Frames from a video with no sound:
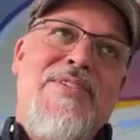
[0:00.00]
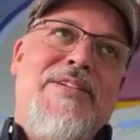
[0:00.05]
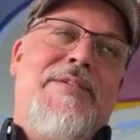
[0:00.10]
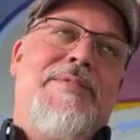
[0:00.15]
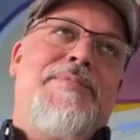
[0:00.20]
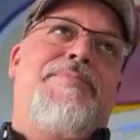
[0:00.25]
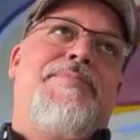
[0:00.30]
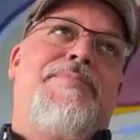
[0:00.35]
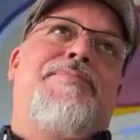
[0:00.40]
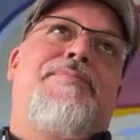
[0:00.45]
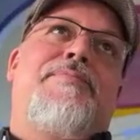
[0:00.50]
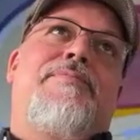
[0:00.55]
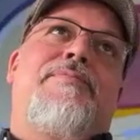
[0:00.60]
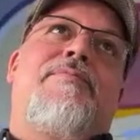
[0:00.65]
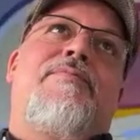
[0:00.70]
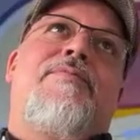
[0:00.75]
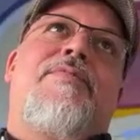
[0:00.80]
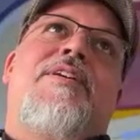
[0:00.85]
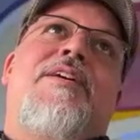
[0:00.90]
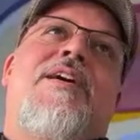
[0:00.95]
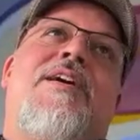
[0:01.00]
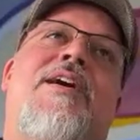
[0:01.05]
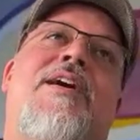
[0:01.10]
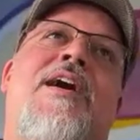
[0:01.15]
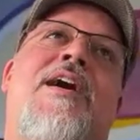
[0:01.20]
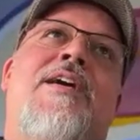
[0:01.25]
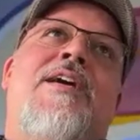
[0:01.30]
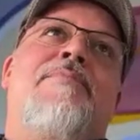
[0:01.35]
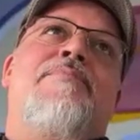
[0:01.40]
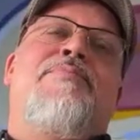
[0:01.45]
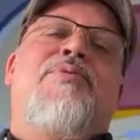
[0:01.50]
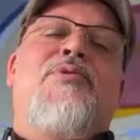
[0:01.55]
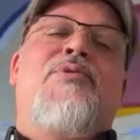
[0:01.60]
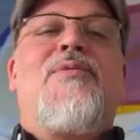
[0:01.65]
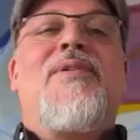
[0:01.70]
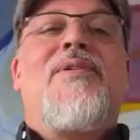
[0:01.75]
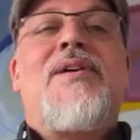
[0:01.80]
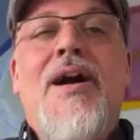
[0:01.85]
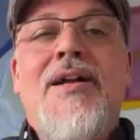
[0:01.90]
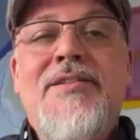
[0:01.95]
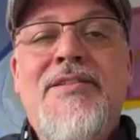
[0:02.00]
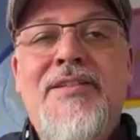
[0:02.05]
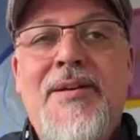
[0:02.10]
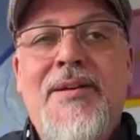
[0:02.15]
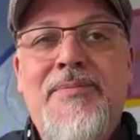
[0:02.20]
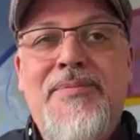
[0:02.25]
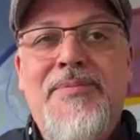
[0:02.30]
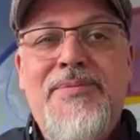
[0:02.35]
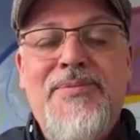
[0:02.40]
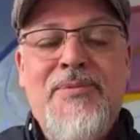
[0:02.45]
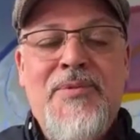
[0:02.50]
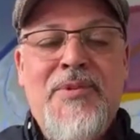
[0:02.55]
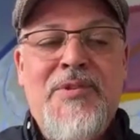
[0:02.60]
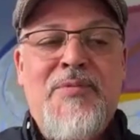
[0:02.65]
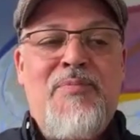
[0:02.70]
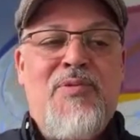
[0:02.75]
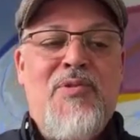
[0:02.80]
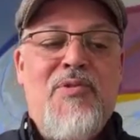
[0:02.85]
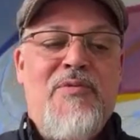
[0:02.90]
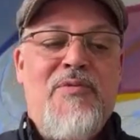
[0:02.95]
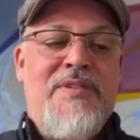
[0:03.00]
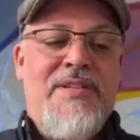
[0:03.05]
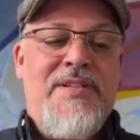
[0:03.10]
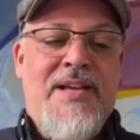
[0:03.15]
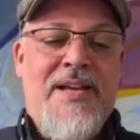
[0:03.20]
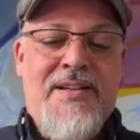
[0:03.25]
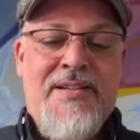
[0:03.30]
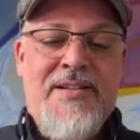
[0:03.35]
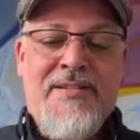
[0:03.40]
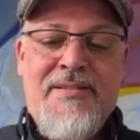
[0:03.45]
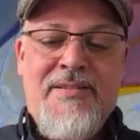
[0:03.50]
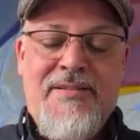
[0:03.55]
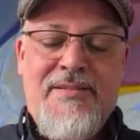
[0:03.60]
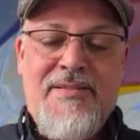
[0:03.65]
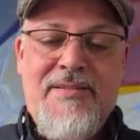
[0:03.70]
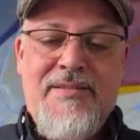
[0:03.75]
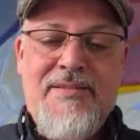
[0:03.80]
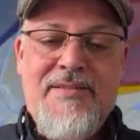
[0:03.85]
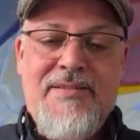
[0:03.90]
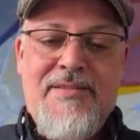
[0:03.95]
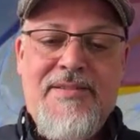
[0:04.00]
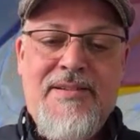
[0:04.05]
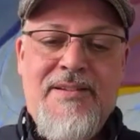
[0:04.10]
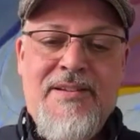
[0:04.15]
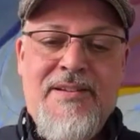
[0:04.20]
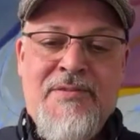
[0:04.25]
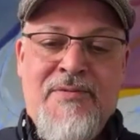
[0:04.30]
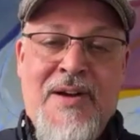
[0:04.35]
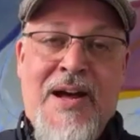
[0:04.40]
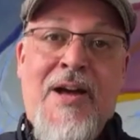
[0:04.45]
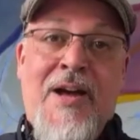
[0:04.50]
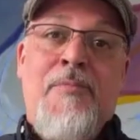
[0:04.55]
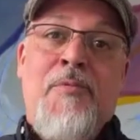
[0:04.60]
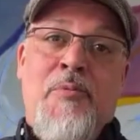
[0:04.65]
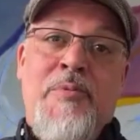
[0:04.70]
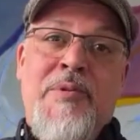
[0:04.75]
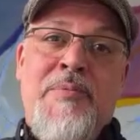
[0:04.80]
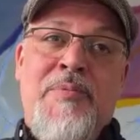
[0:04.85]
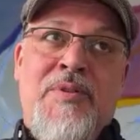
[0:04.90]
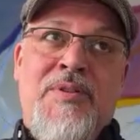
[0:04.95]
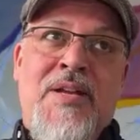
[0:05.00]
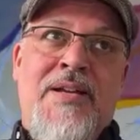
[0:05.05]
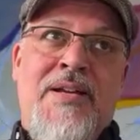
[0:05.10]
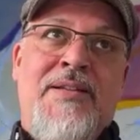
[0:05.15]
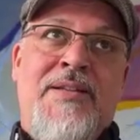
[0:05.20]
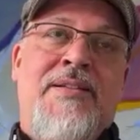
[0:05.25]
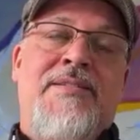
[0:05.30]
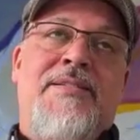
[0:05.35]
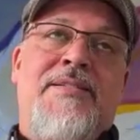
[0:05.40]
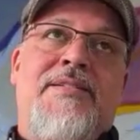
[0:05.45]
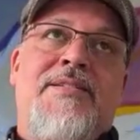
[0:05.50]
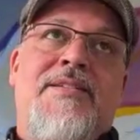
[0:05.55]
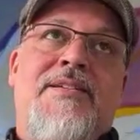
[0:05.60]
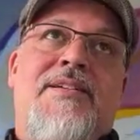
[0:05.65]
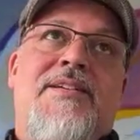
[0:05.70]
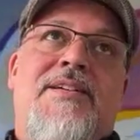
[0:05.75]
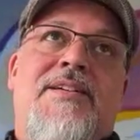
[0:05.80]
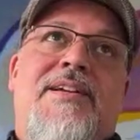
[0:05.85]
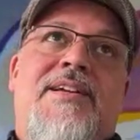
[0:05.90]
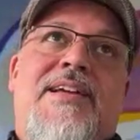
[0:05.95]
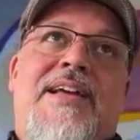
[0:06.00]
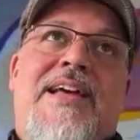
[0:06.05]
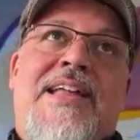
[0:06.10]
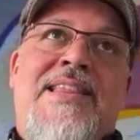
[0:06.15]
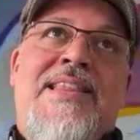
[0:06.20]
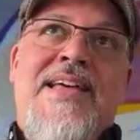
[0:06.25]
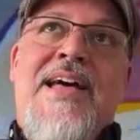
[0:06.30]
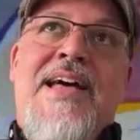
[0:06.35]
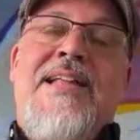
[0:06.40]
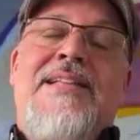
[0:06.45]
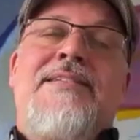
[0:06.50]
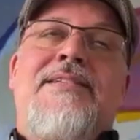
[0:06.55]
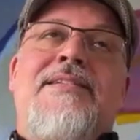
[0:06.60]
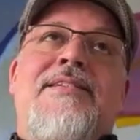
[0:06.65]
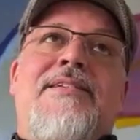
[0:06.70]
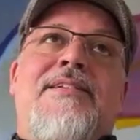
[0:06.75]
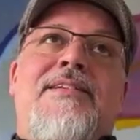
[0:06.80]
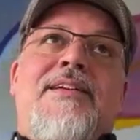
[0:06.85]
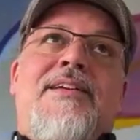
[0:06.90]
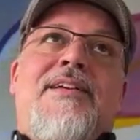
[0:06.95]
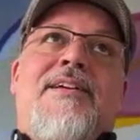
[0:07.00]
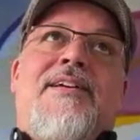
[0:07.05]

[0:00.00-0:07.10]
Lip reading: a week. Proof of concept was proven that it's viable. People like it. And then